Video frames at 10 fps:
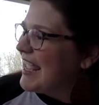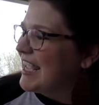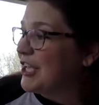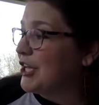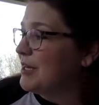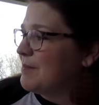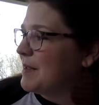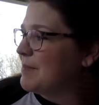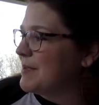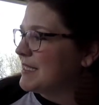It couldn't
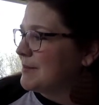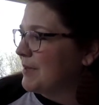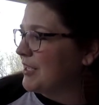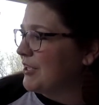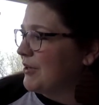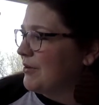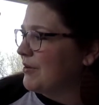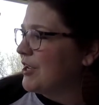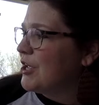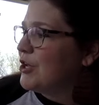be Miss
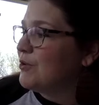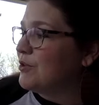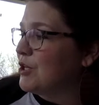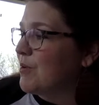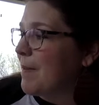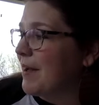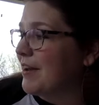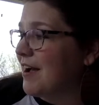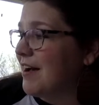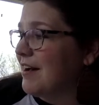Magoon, who knew about
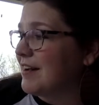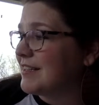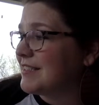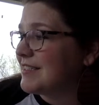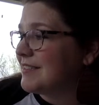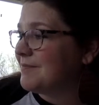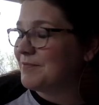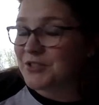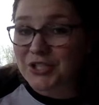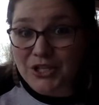hugs.
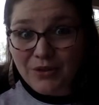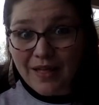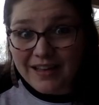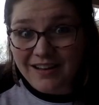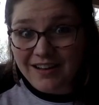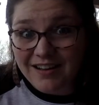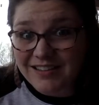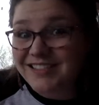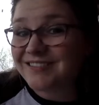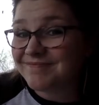Do you like
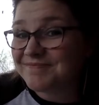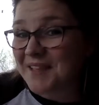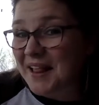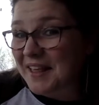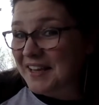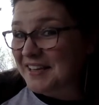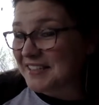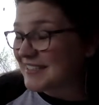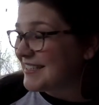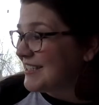hugs? I like
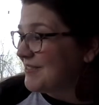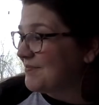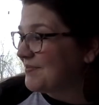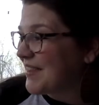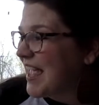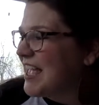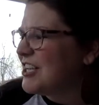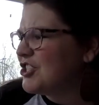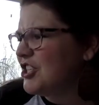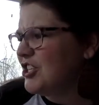hugs too. She